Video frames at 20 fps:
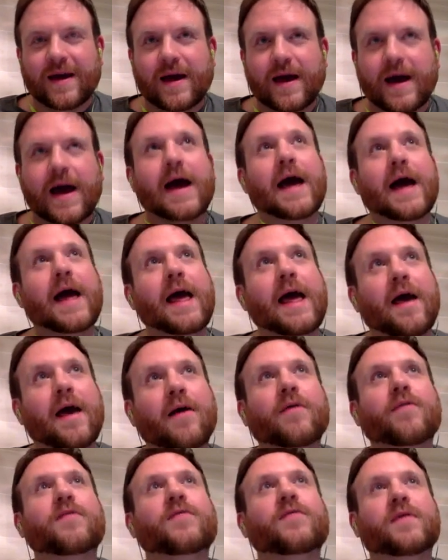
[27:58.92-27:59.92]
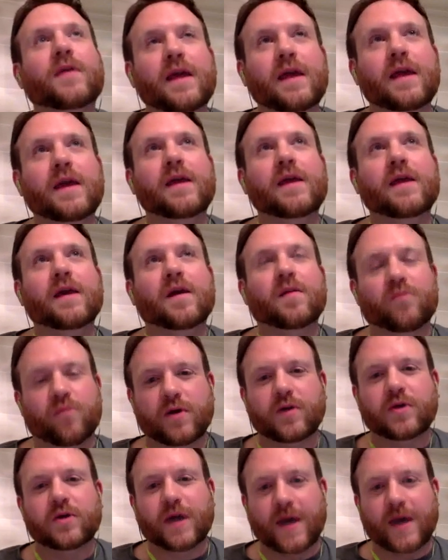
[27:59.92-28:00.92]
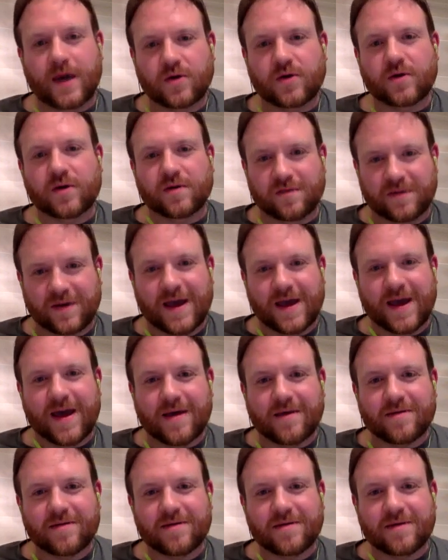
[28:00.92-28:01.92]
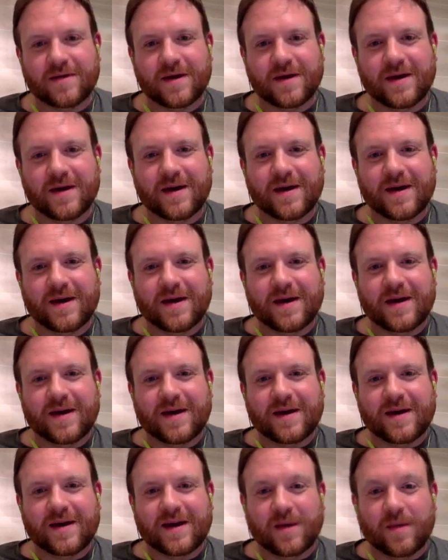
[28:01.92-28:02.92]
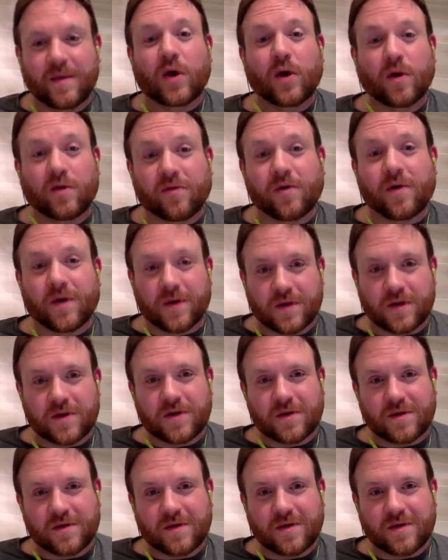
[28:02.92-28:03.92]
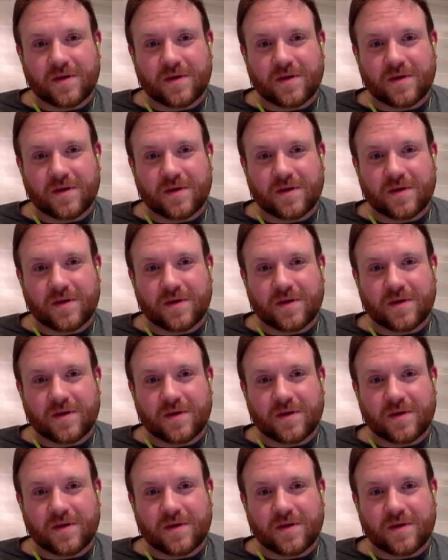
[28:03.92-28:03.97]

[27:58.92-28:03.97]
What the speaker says: a healthy appreciation of death can be good for us,